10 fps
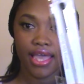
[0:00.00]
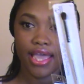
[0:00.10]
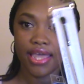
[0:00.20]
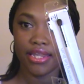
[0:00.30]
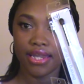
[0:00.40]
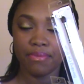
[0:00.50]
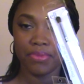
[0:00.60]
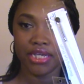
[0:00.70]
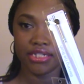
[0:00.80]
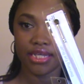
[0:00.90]
And then I
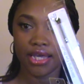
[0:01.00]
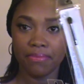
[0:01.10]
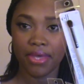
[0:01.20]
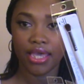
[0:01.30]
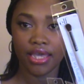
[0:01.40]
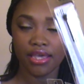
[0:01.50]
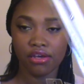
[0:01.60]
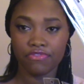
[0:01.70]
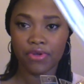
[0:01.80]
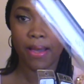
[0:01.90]
picked up a
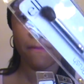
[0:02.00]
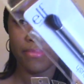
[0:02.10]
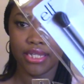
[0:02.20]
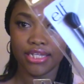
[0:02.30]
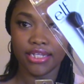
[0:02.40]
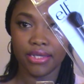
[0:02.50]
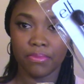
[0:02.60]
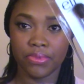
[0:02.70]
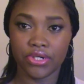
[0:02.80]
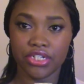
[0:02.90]
e.l.f.
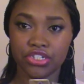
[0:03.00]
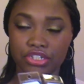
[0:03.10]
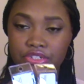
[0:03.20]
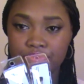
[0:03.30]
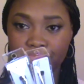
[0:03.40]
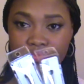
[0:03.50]
blending brush.